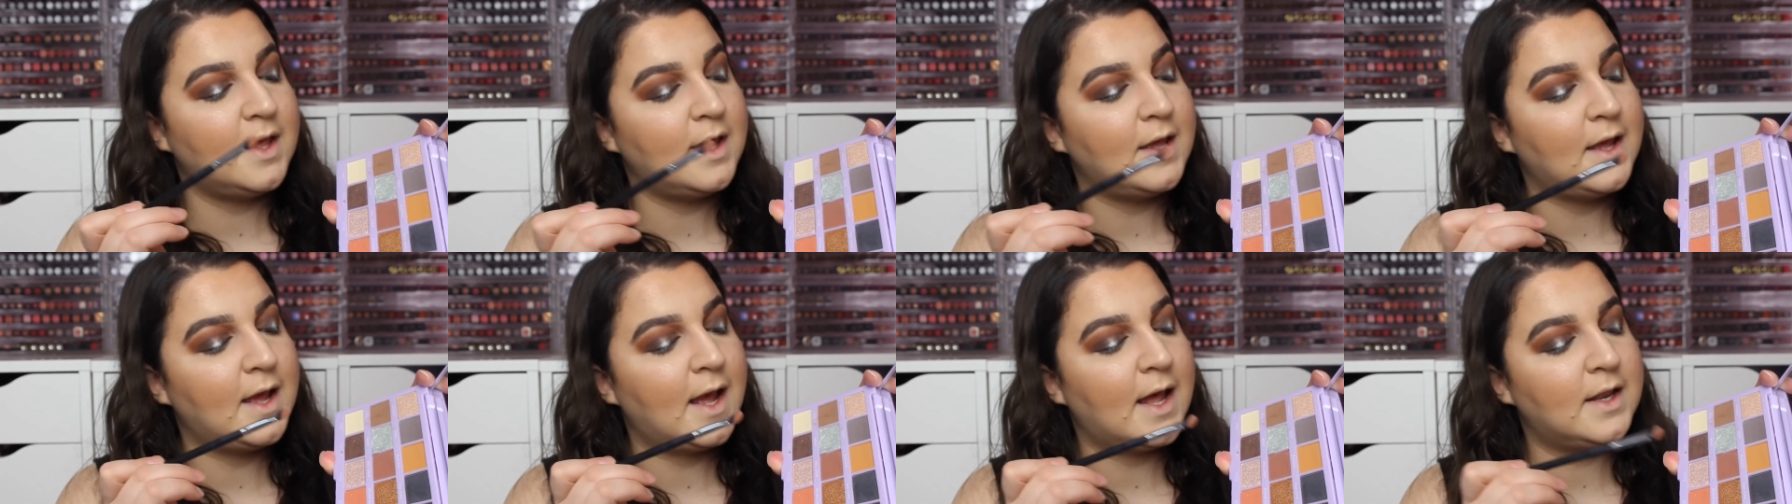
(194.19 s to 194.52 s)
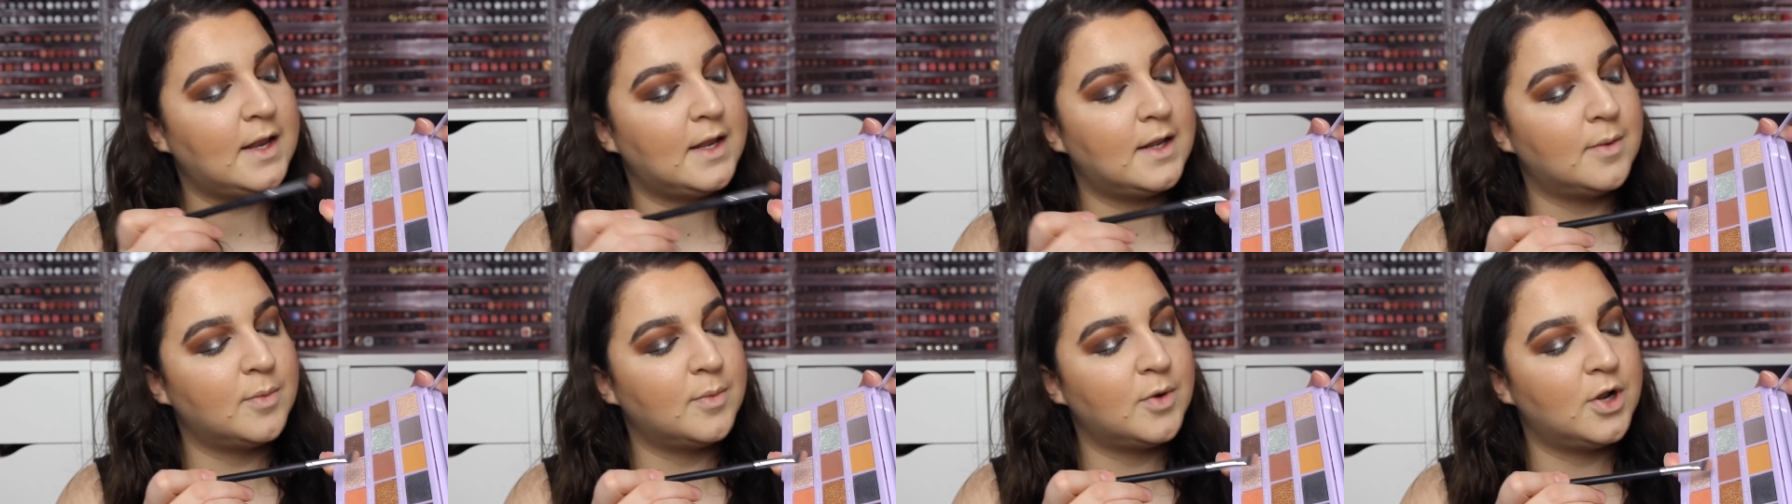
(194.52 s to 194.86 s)
and then I'm
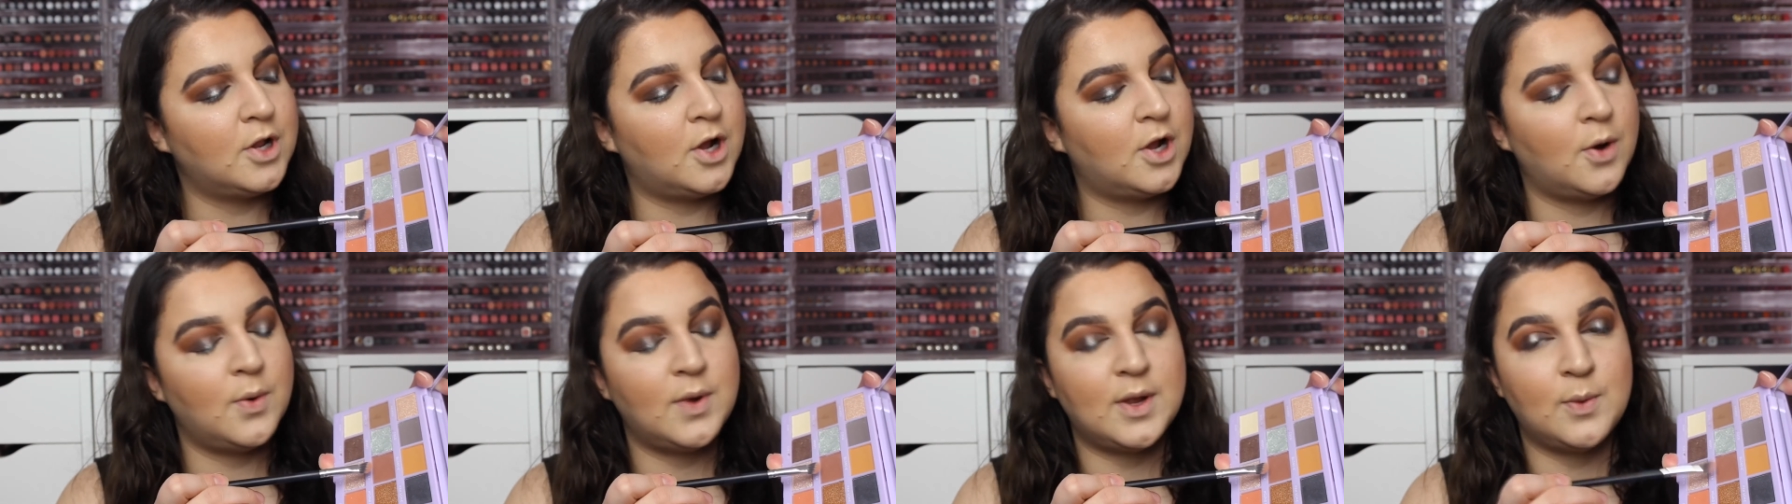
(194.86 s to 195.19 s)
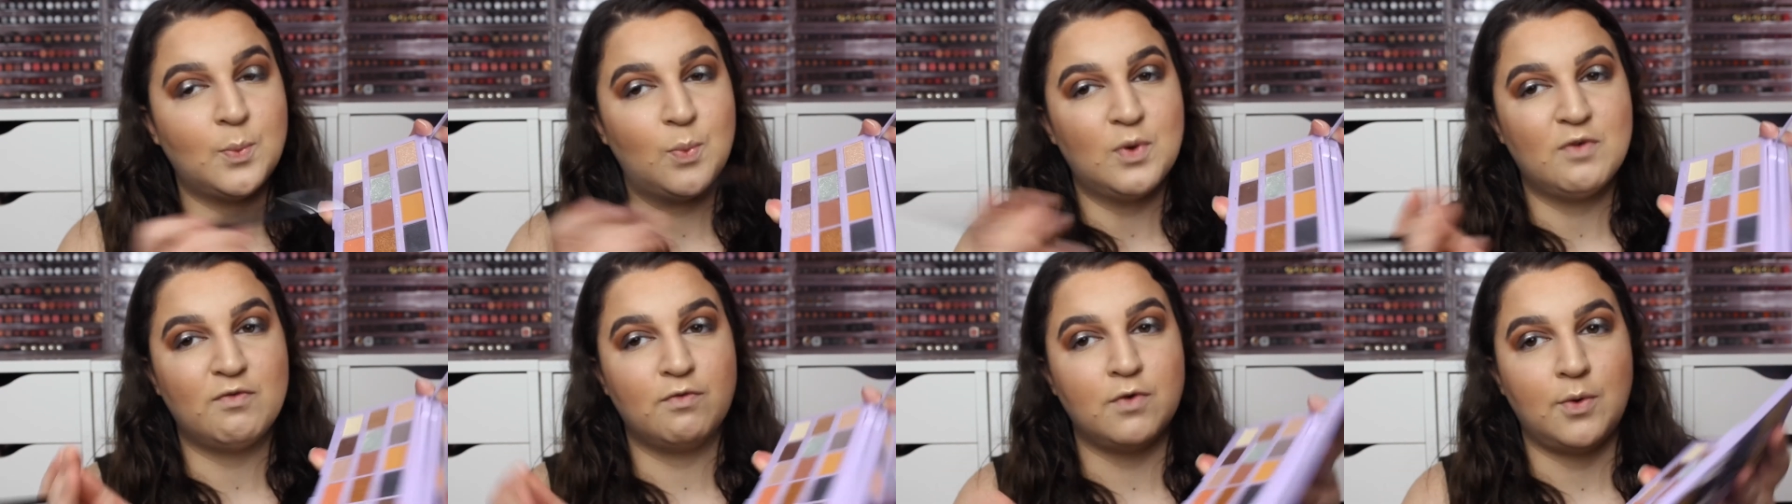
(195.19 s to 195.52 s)
going to go in with
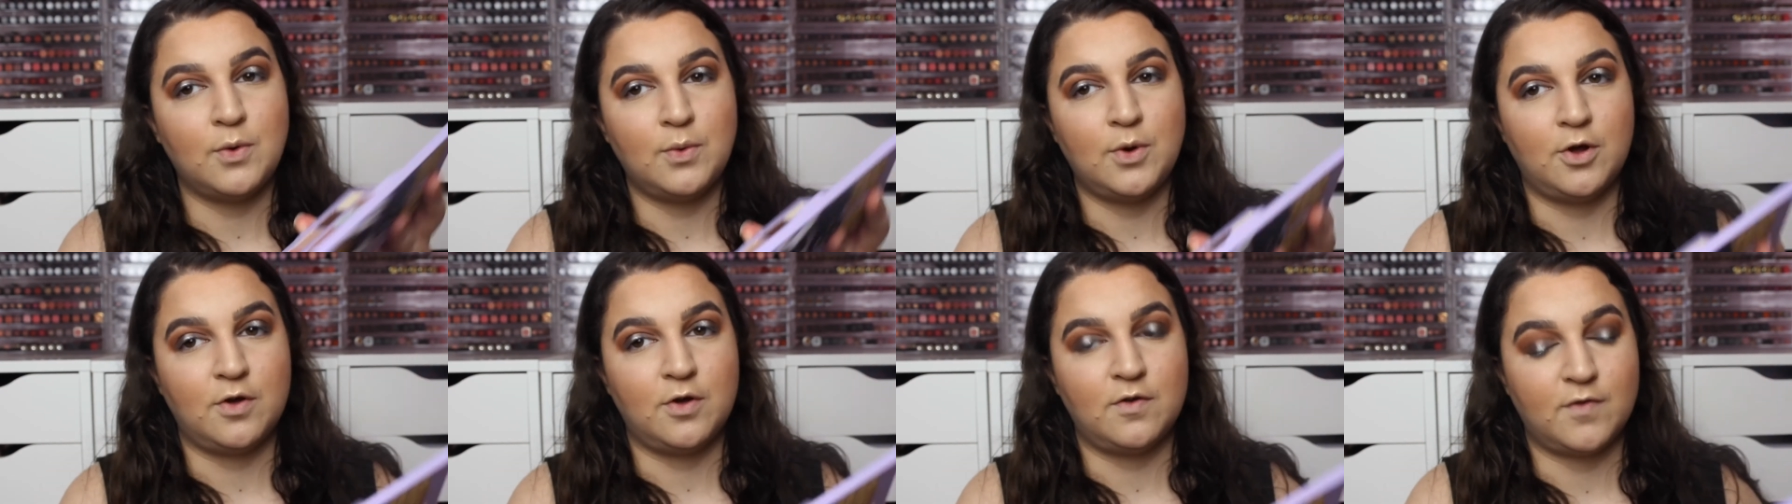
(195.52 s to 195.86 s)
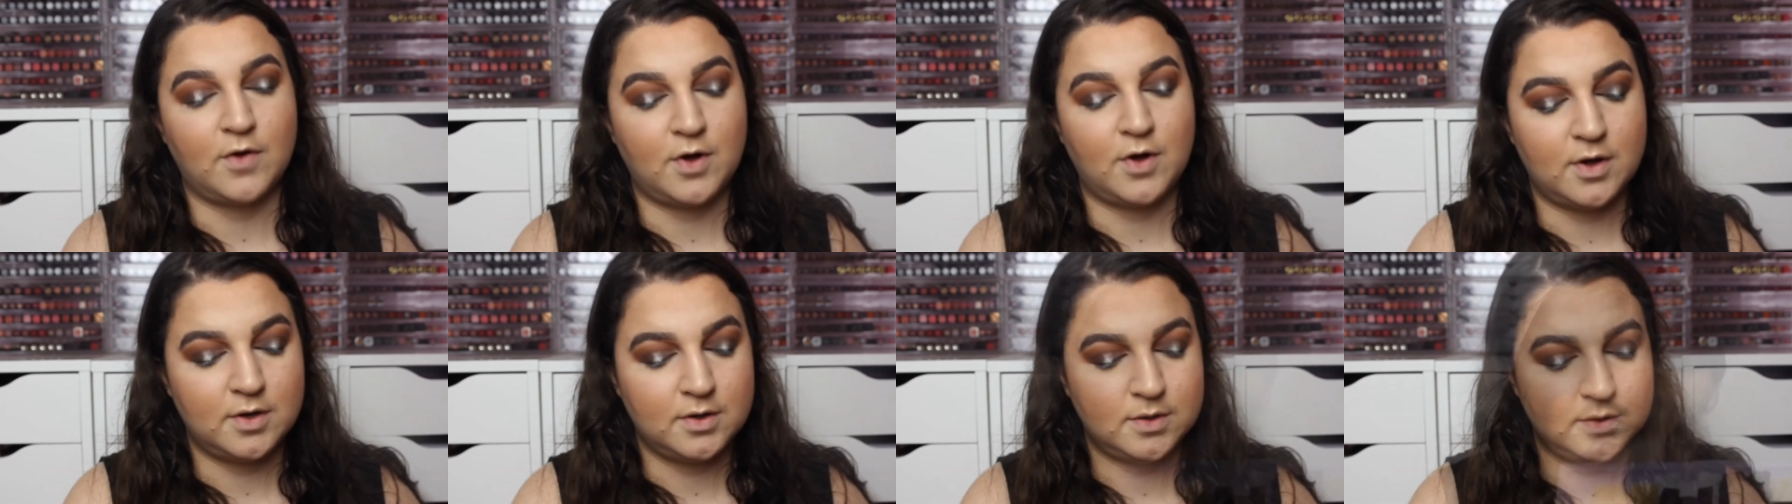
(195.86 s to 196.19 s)
Rollover.
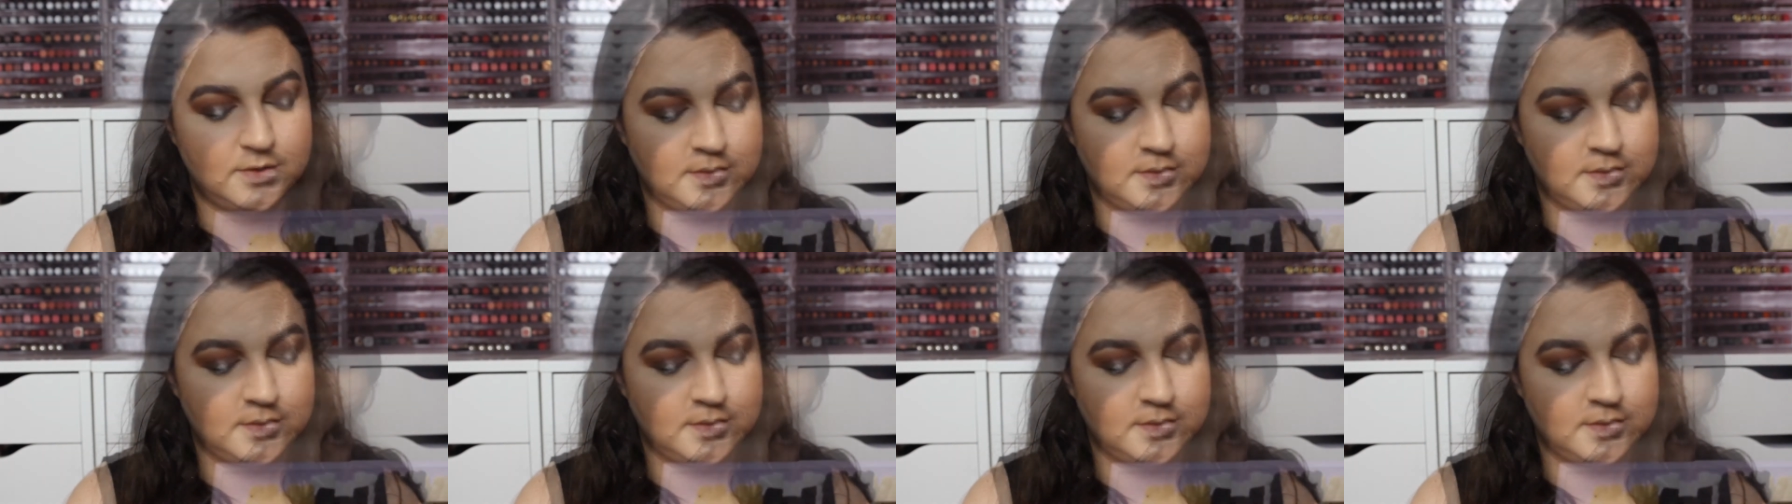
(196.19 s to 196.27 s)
